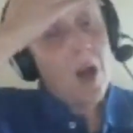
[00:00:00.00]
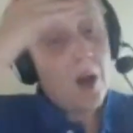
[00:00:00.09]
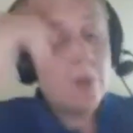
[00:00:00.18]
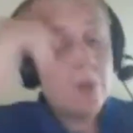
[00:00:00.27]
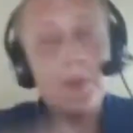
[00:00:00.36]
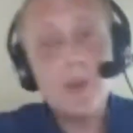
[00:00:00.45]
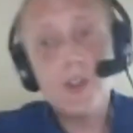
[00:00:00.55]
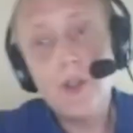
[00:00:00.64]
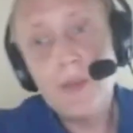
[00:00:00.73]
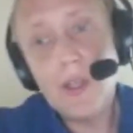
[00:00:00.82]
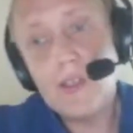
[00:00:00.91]
would
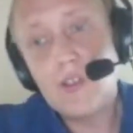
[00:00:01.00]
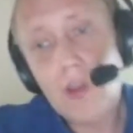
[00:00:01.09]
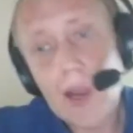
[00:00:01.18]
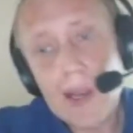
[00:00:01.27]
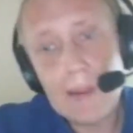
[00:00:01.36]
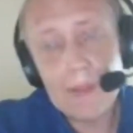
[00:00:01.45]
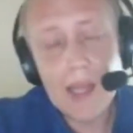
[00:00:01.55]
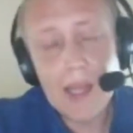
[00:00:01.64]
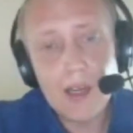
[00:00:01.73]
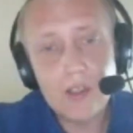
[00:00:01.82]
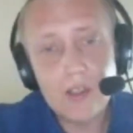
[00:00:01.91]
presume that in training they
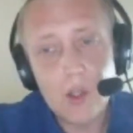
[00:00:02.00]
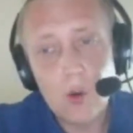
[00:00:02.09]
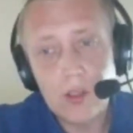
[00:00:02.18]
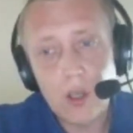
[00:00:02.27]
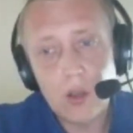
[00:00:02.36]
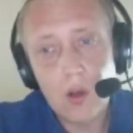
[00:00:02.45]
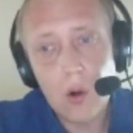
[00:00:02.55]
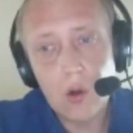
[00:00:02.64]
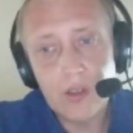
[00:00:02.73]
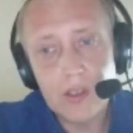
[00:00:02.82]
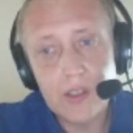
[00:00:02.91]
got schooled on
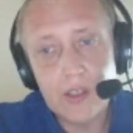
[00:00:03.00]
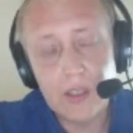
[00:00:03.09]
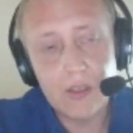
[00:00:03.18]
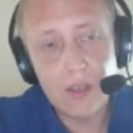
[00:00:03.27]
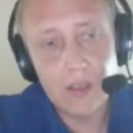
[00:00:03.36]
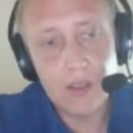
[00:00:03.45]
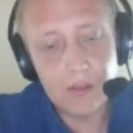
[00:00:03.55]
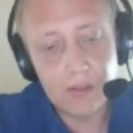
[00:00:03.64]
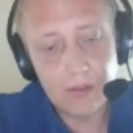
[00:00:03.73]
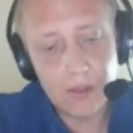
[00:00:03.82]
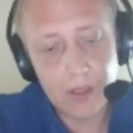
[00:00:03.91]
corners and
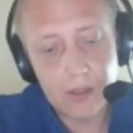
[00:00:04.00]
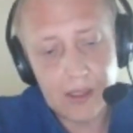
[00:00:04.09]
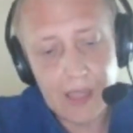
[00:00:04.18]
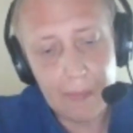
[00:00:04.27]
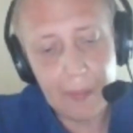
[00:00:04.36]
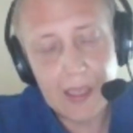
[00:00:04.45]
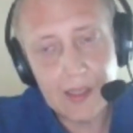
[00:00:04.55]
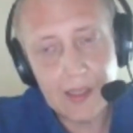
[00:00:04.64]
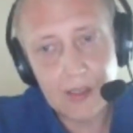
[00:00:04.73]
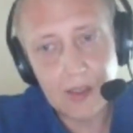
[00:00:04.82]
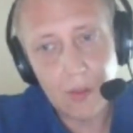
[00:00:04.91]
set
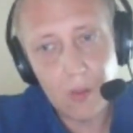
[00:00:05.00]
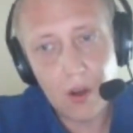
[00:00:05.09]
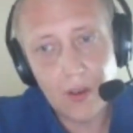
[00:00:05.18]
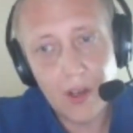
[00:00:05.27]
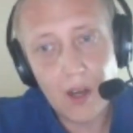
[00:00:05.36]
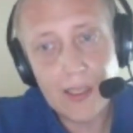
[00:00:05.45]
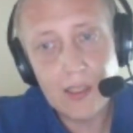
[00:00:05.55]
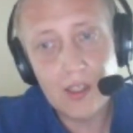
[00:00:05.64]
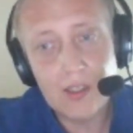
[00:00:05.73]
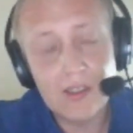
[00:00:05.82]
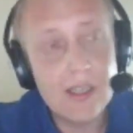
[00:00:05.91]
pieces and whatnot.
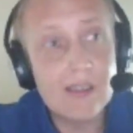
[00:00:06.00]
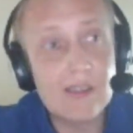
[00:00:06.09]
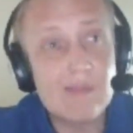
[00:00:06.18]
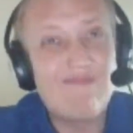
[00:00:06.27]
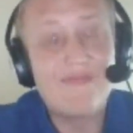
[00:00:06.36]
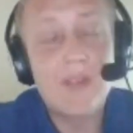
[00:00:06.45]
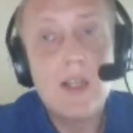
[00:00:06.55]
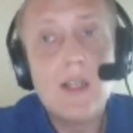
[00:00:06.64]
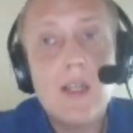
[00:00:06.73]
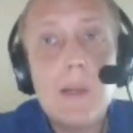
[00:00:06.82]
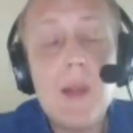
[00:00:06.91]

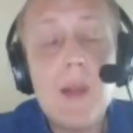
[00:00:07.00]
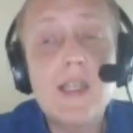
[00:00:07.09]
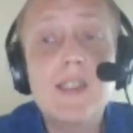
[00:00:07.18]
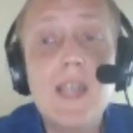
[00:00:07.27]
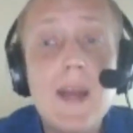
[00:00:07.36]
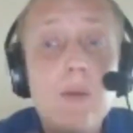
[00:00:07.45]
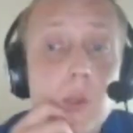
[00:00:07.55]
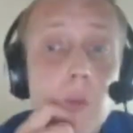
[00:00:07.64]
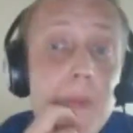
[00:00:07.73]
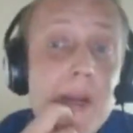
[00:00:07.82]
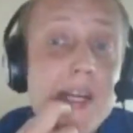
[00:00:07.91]
Like I said, it was
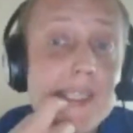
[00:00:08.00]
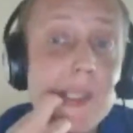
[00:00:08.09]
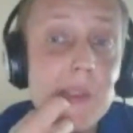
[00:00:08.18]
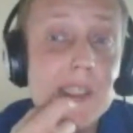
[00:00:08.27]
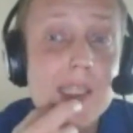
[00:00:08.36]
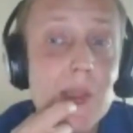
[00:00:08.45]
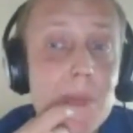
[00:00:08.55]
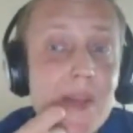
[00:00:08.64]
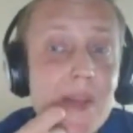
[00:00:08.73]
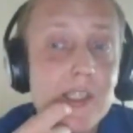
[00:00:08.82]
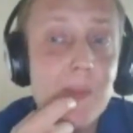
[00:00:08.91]
because it was such a
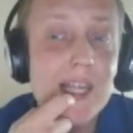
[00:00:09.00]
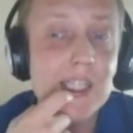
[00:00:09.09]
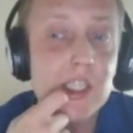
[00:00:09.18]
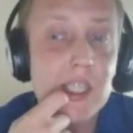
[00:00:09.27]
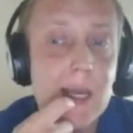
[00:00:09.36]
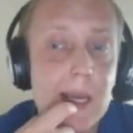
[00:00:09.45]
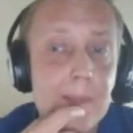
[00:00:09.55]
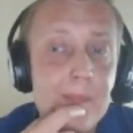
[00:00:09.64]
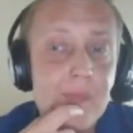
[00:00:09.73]
mishmash team.